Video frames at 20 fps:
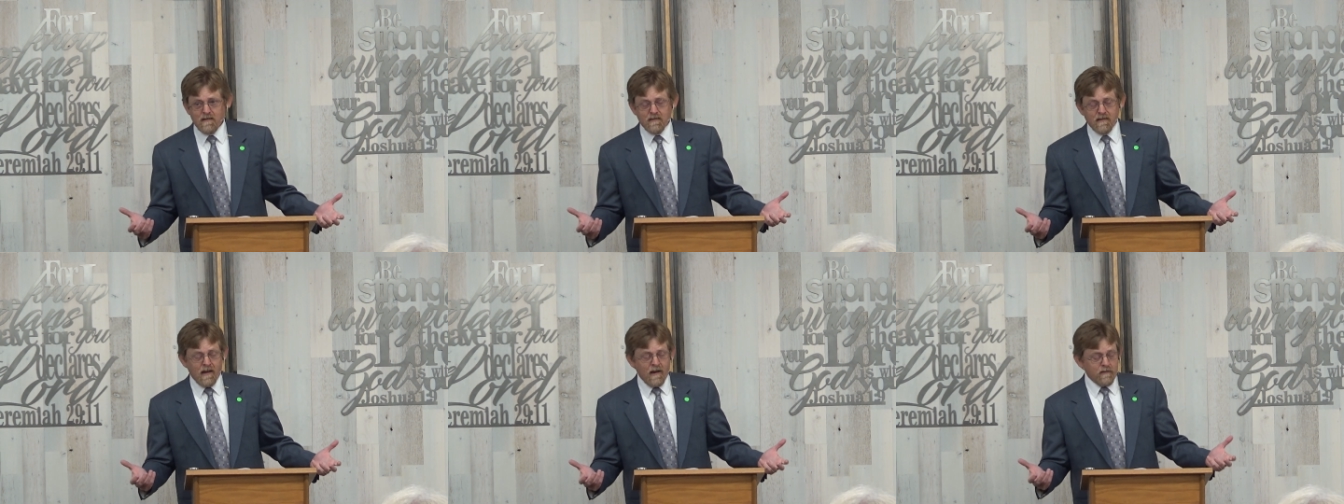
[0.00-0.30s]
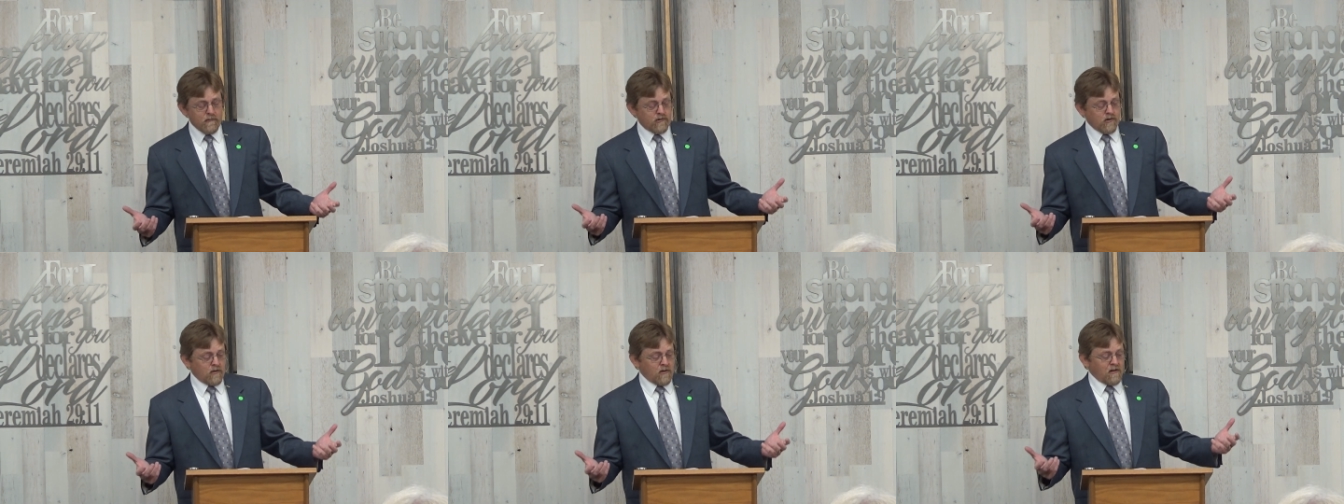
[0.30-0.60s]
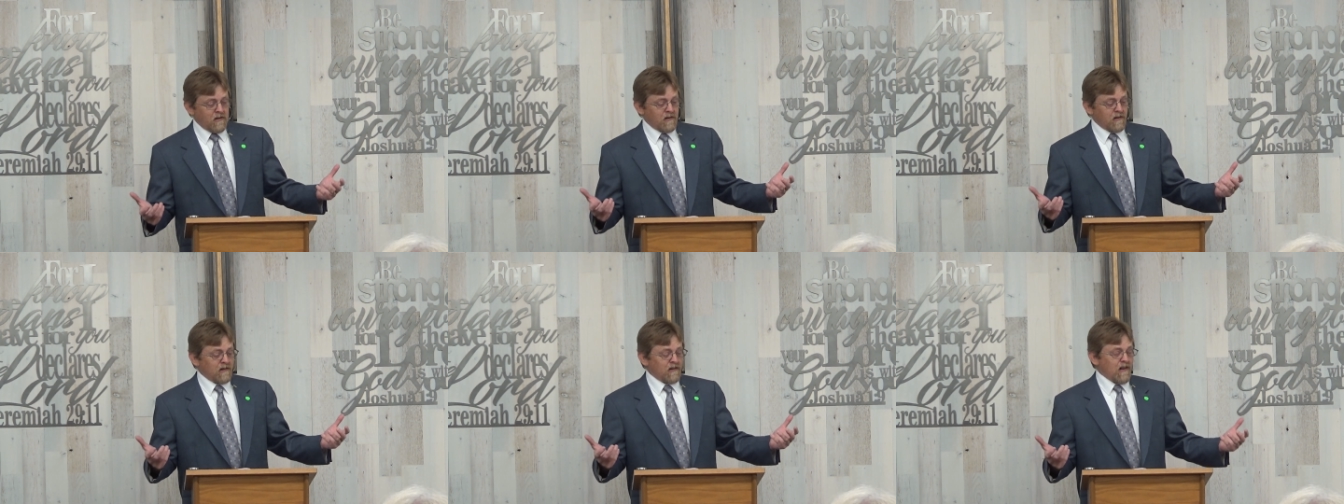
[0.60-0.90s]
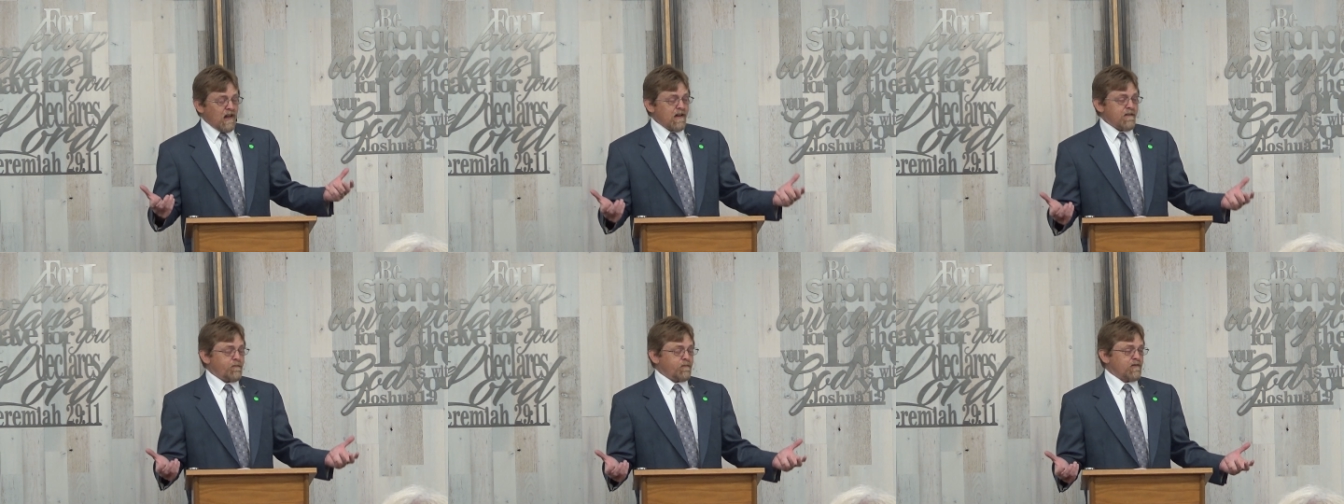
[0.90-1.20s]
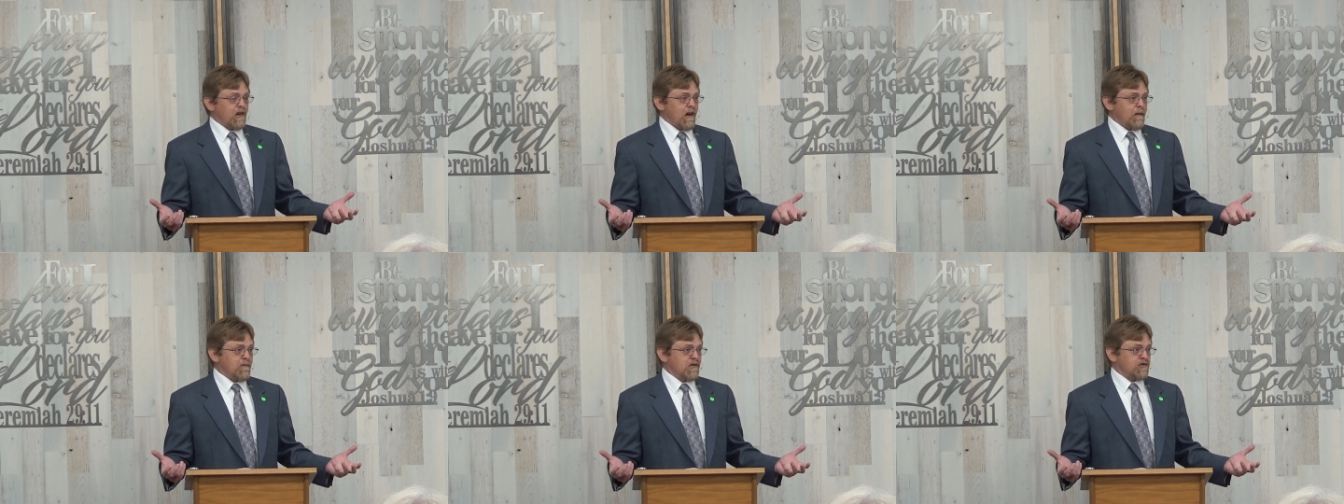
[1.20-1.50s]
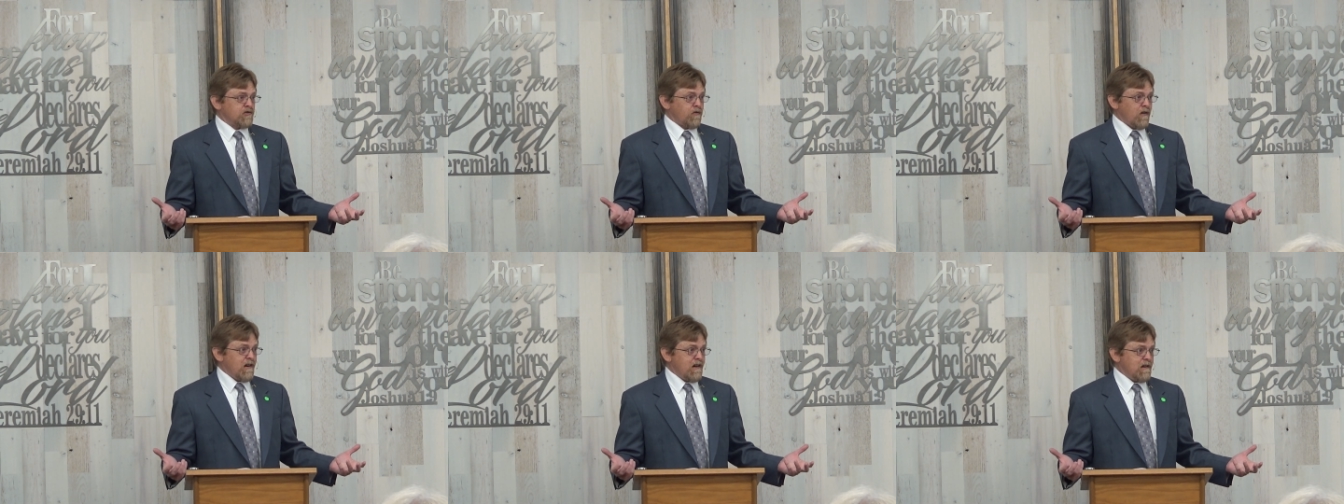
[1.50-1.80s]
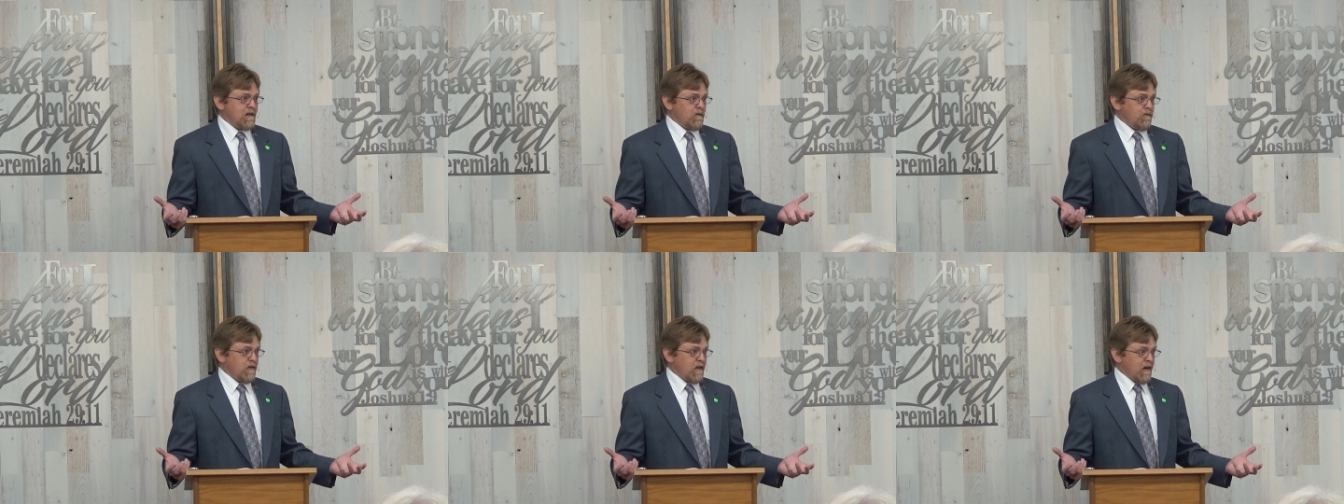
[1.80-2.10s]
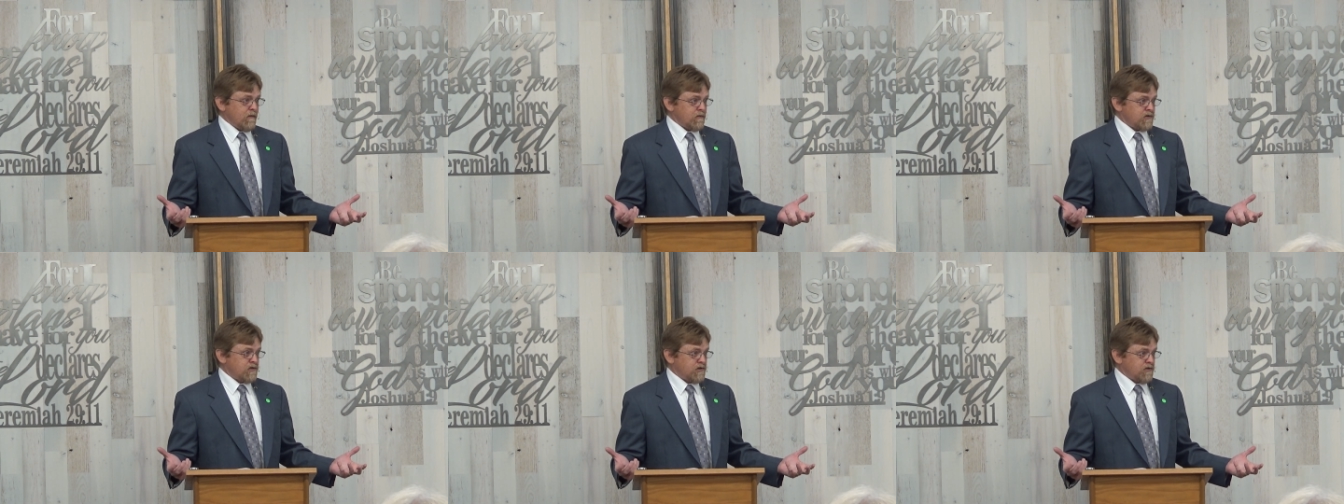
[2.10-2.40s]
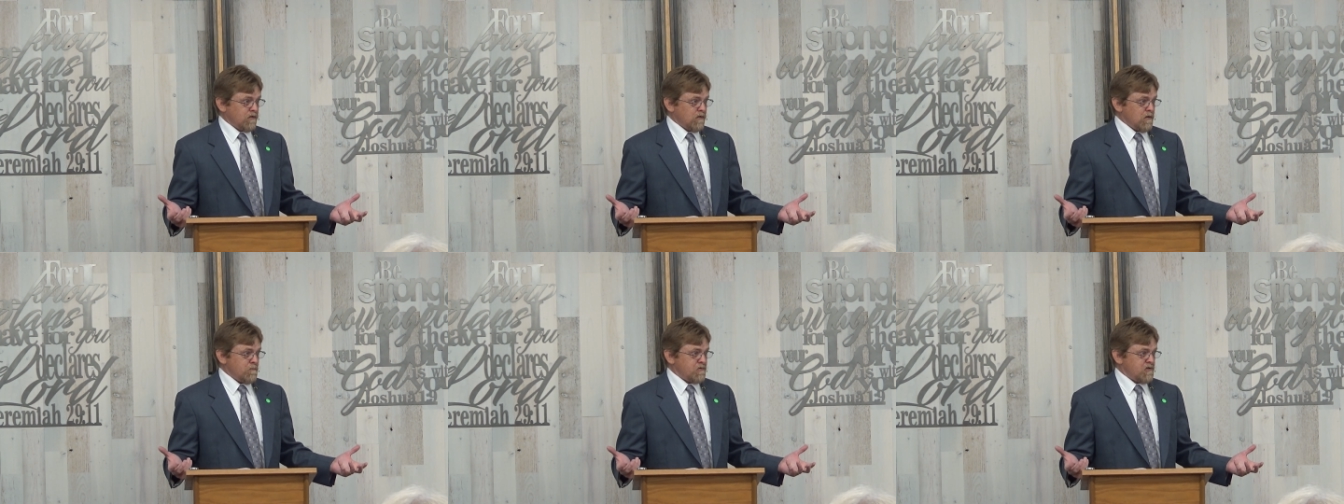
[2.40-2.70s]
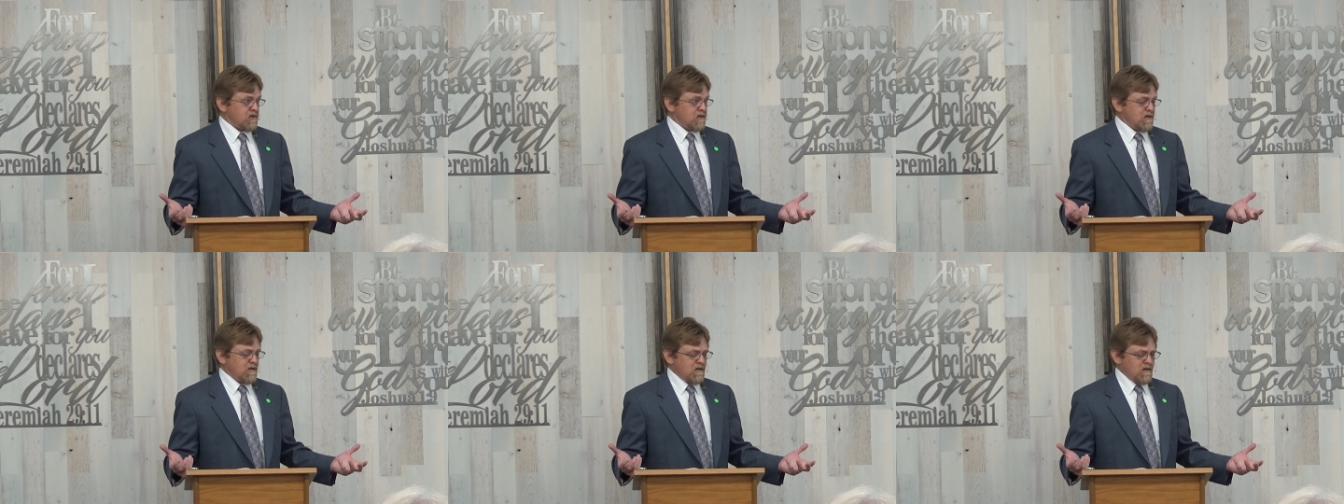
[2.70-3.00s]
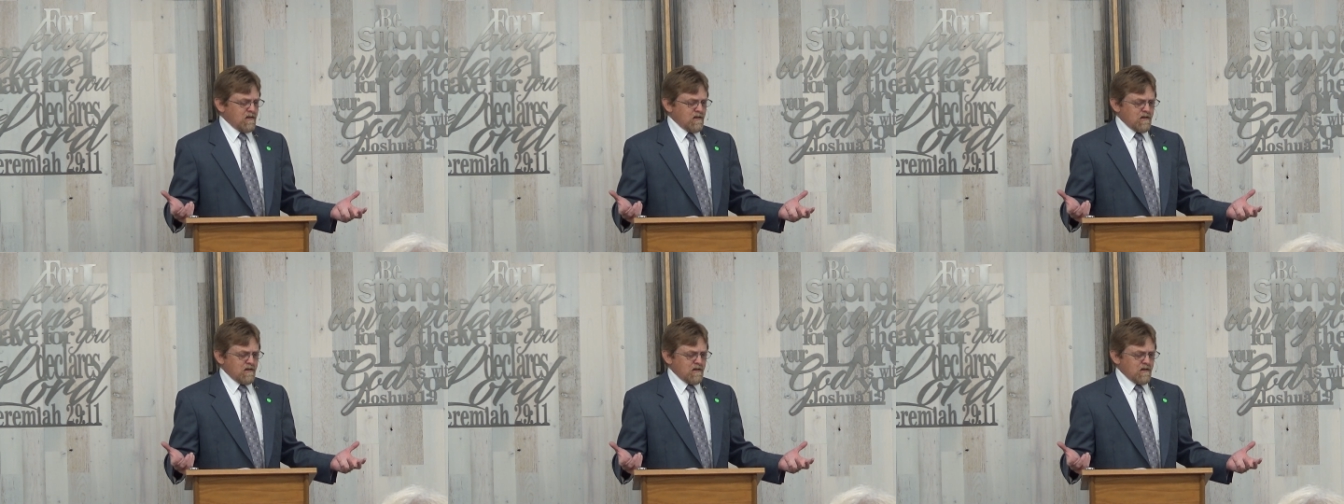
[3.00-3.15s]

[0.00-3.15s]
That took a lifetime of training without stirrups.